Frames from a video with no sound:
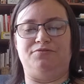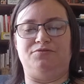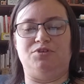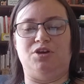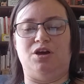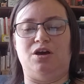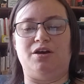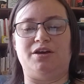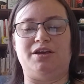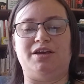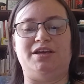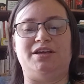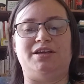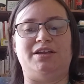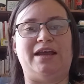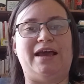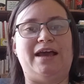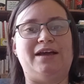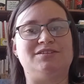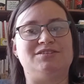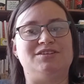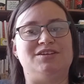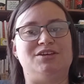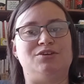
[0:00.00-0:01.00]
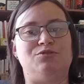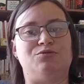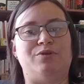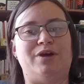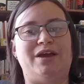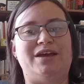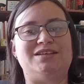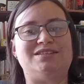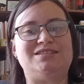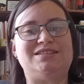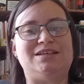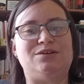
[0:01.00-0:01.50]
talking and acting in
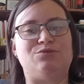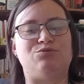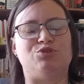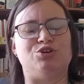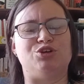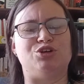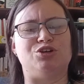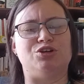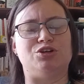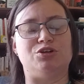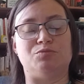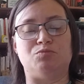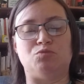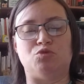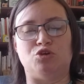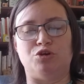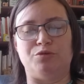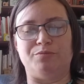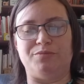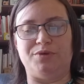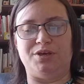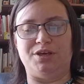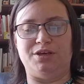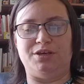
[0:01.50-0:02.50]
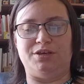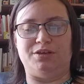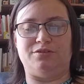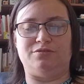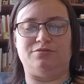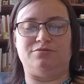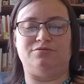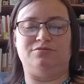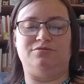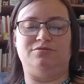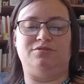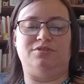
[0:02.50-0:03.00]
ways that were more
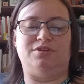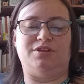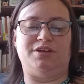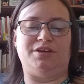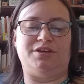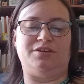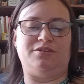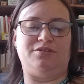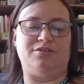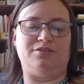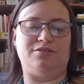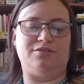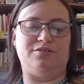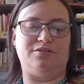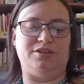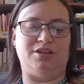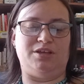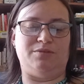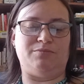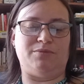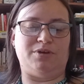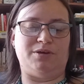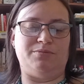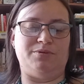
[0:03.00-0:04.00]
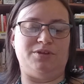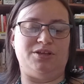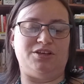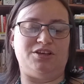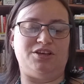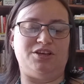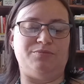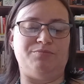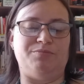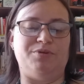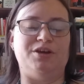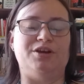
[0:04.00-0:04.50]
mean, like in my opinion,
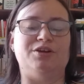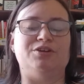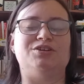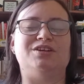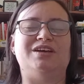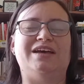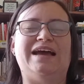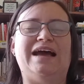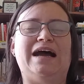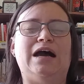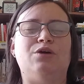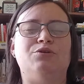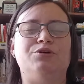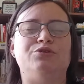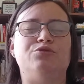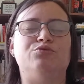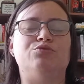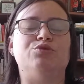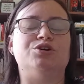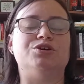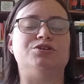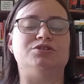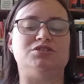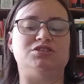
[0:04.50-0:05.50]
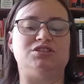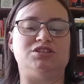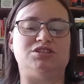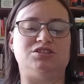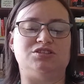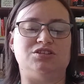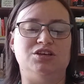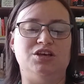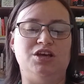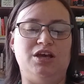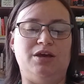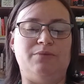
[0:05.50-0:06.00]
compared to how he
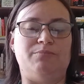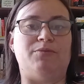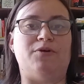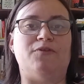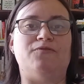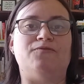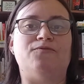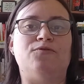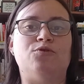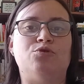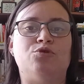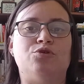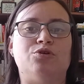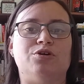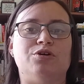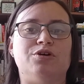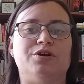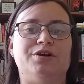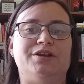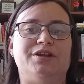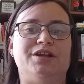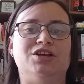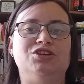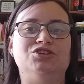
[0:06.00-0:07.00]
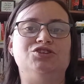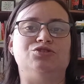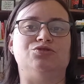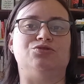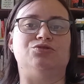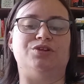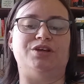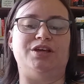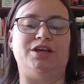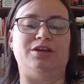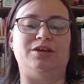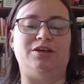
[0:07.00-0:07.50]
was before
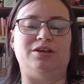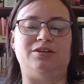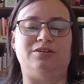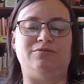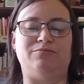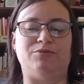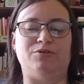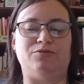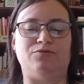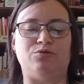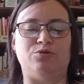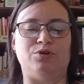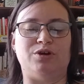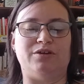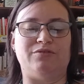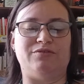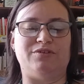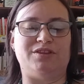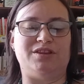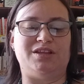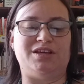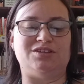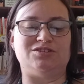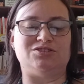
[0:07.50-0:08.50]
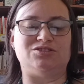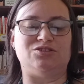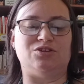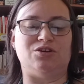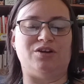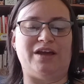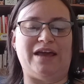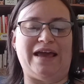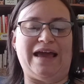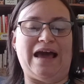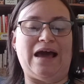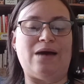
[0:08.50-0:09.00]
initially, before everything
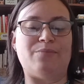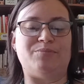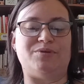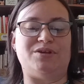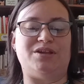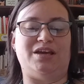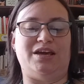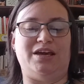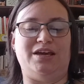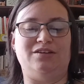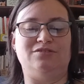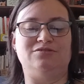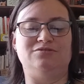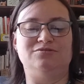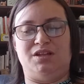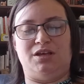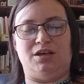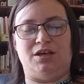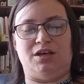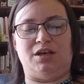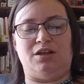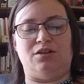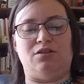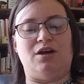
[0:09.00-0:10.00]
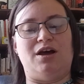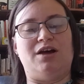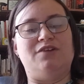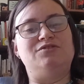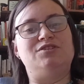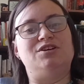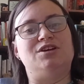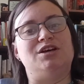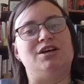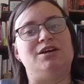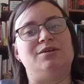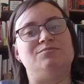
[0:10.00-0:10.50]
started happening. And a lot
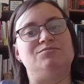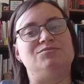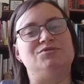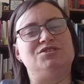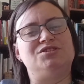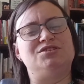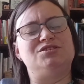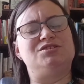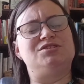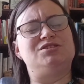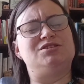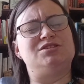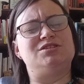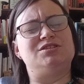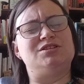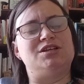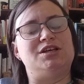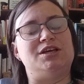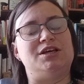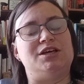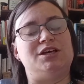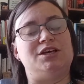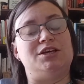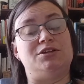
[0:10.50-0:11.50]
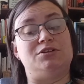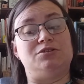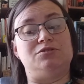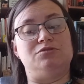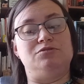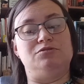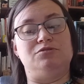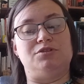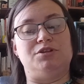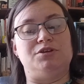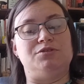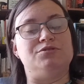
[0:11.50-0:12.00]
of times it,
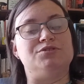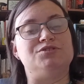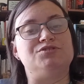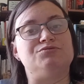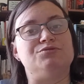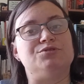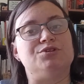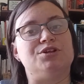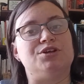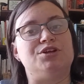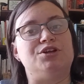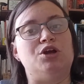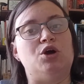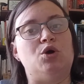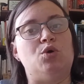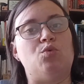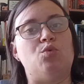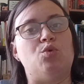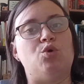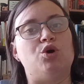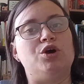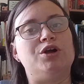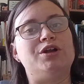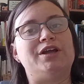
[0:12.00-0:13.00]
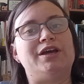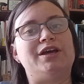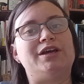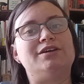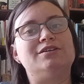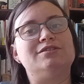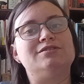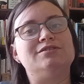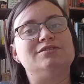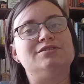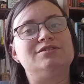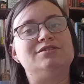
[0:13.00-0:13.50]
there was really no warning.